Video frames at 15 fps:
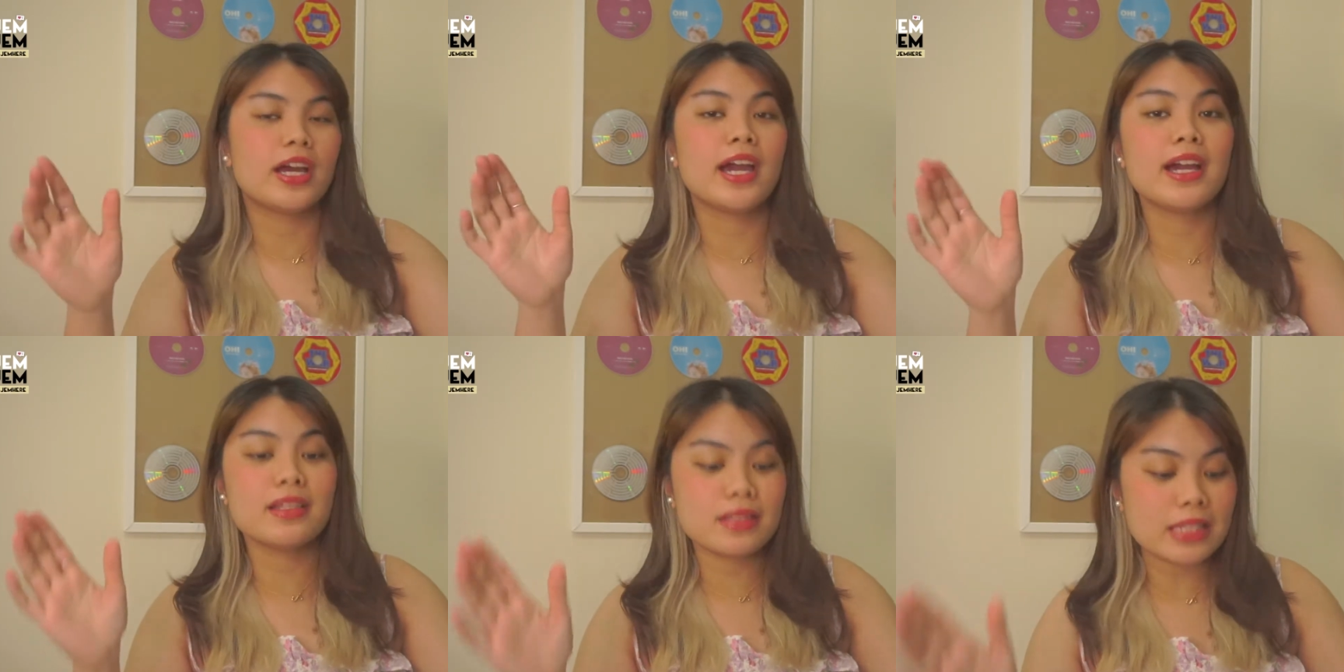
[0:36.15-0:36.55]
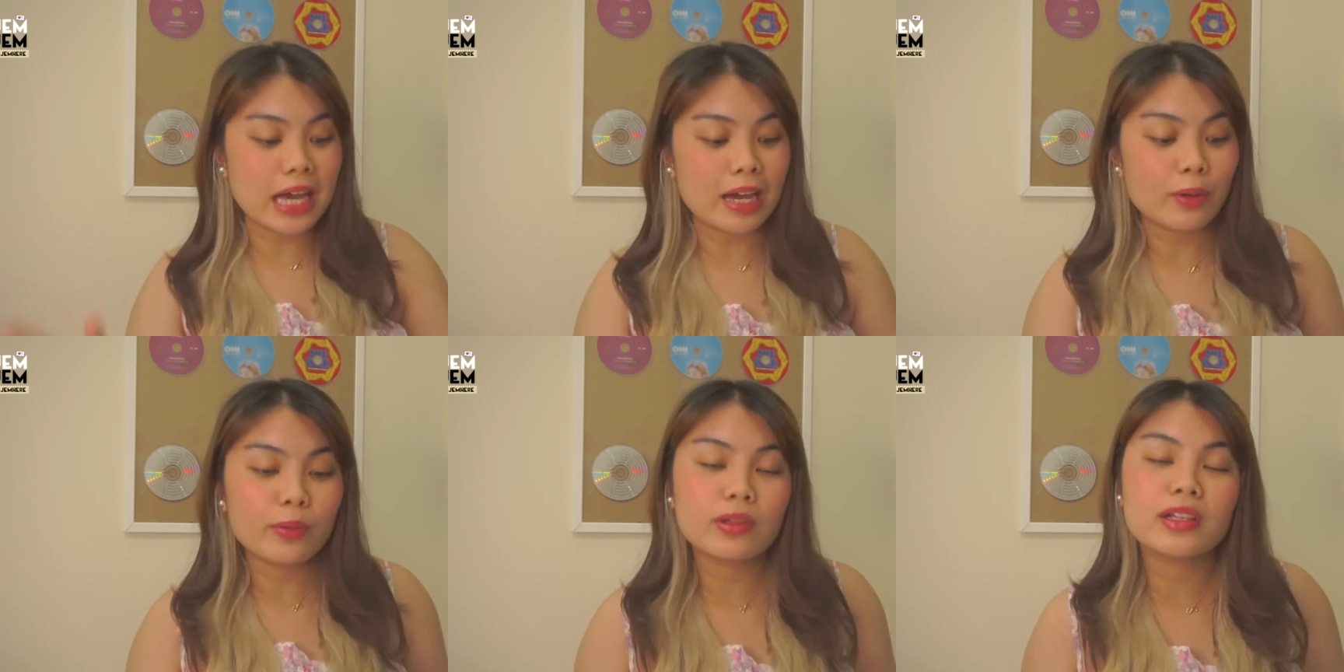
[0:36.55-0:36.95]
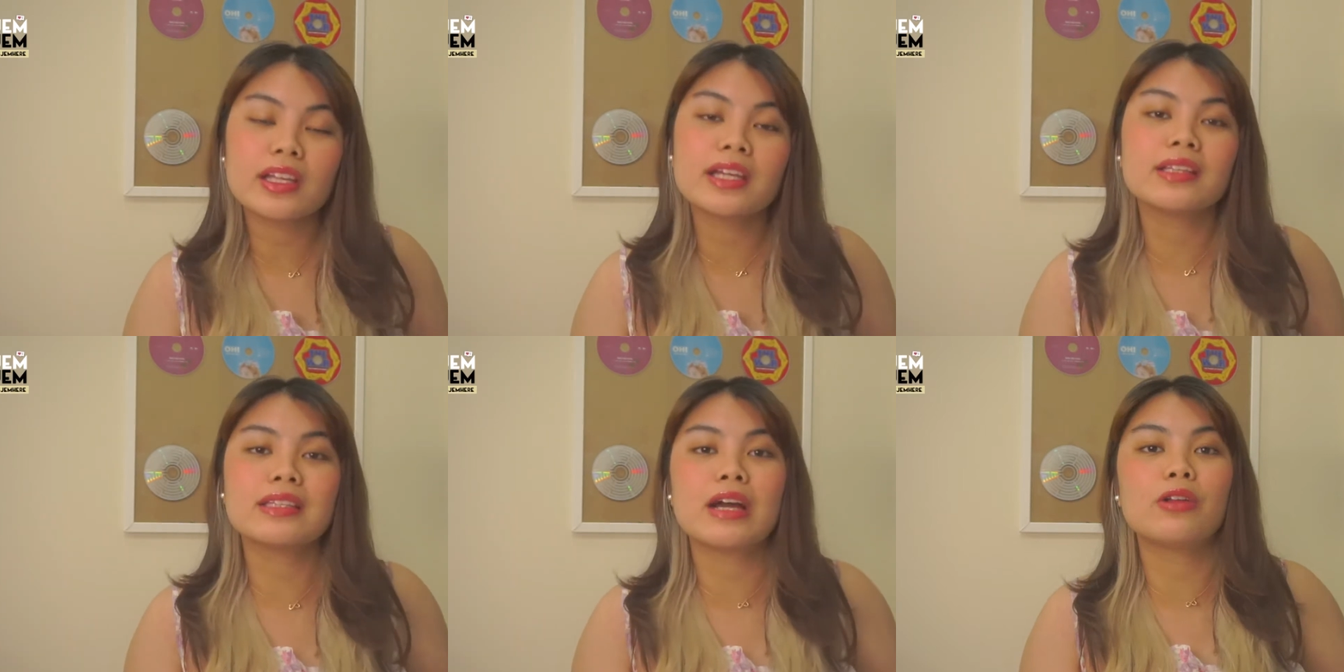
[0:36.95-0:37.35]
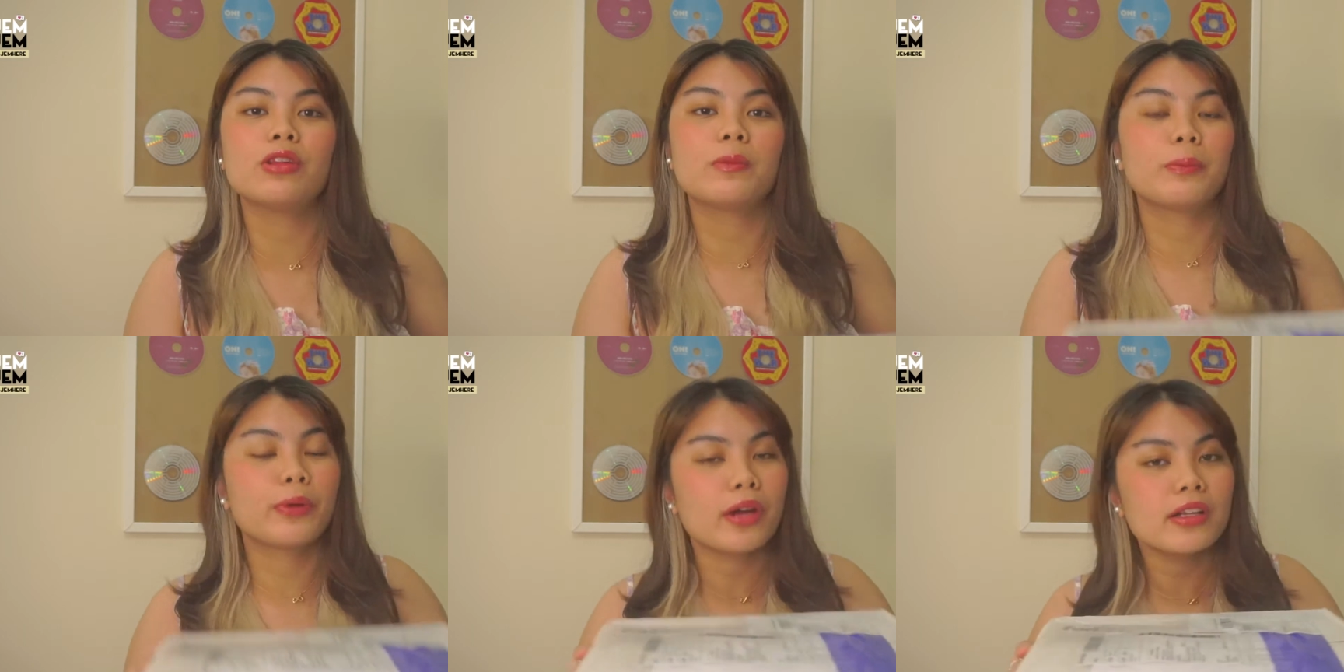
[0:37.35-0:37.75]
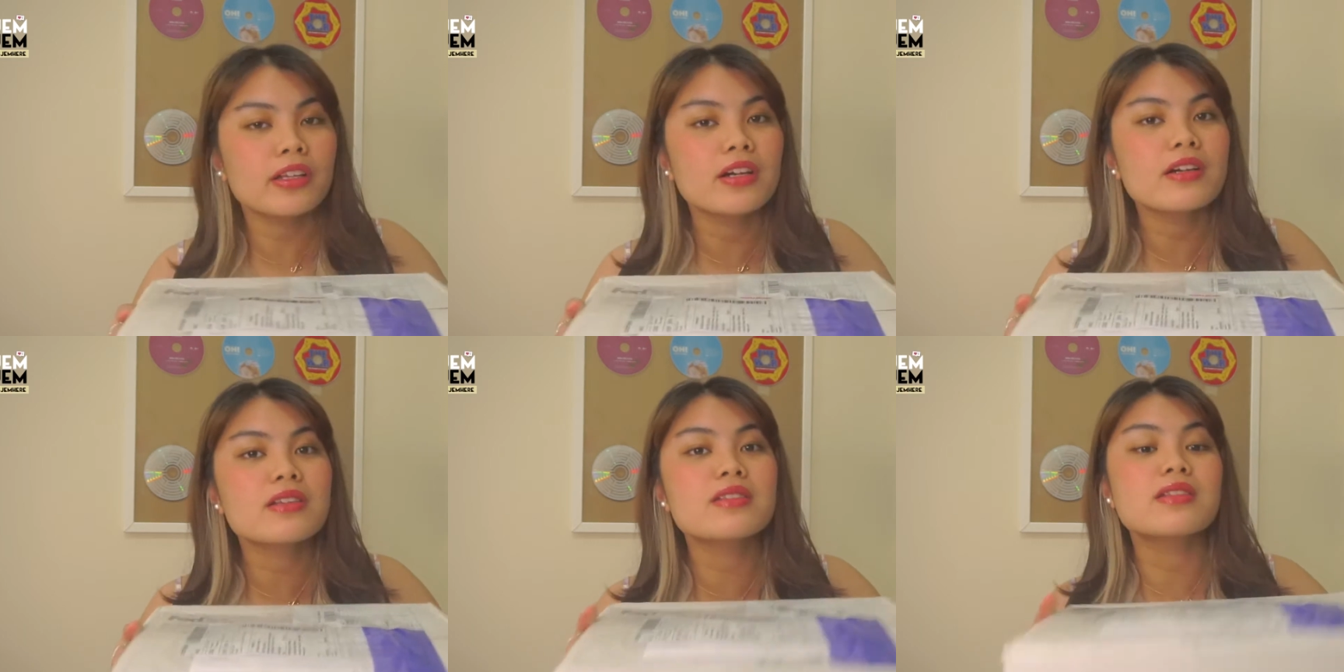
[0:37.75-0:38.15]
And I will link down the
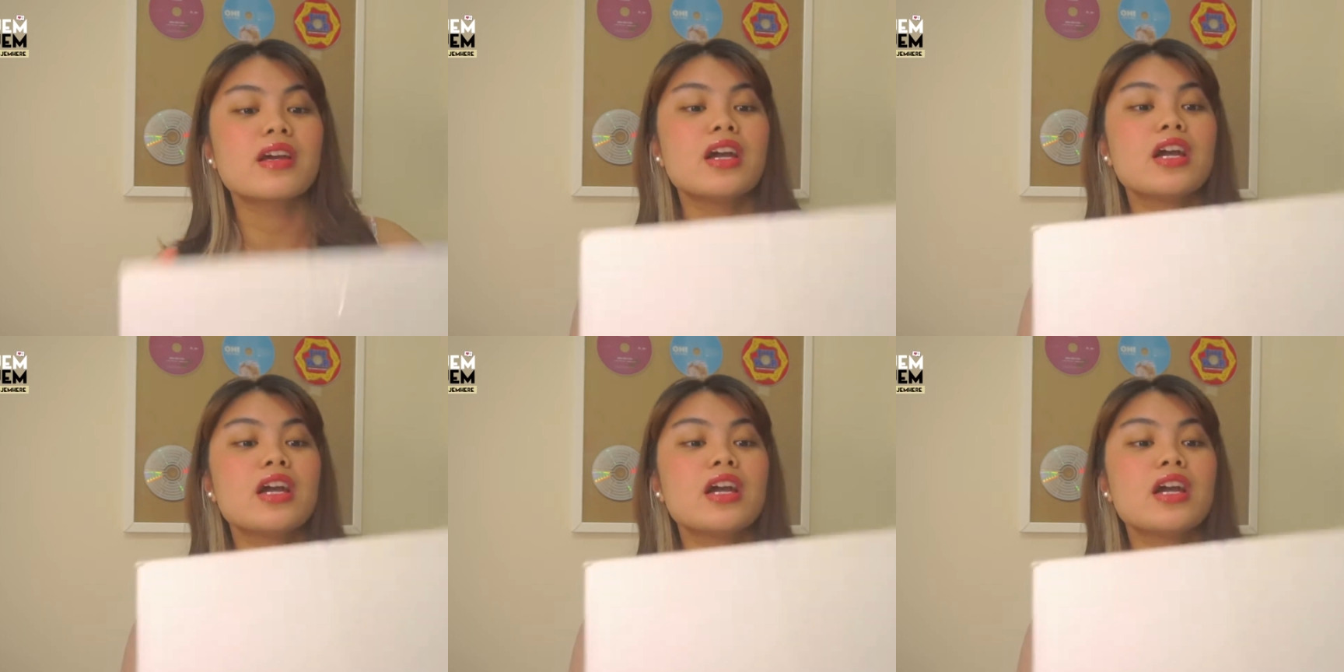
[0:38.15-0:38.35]
products,